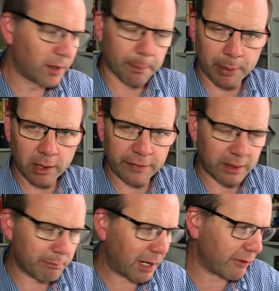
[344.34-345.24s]
The
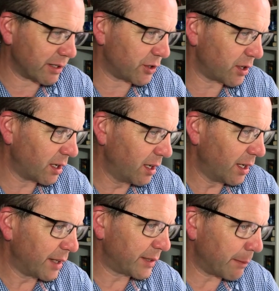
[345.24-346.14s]
perfect marriage.
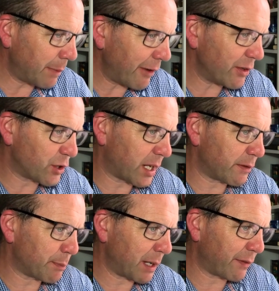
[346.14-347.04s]
Their marriage
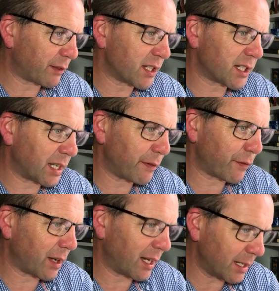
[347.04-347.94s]
gives Beth the
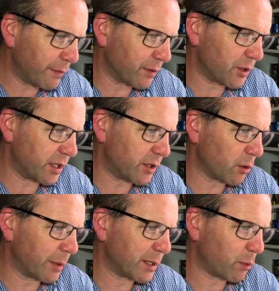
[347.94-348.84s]
safe haven she's
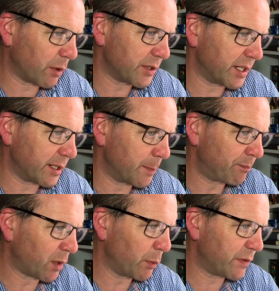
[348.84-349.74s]
always wanted,
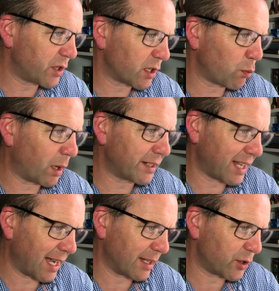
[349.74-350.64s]
with just one
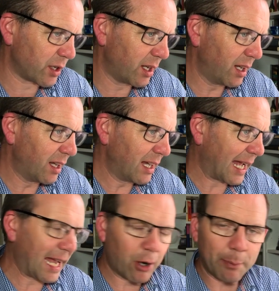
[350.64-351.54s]
catch.
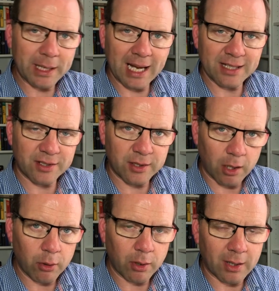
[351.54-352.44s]
Albie has
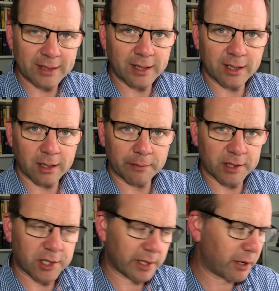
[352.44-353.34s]
no idea of
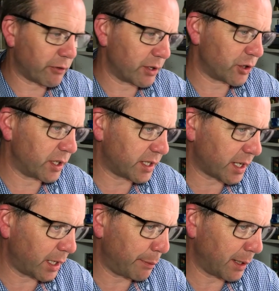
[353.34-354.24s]
the secrets she's
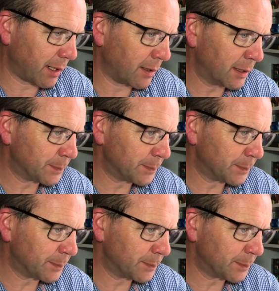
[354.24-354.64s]
keeping.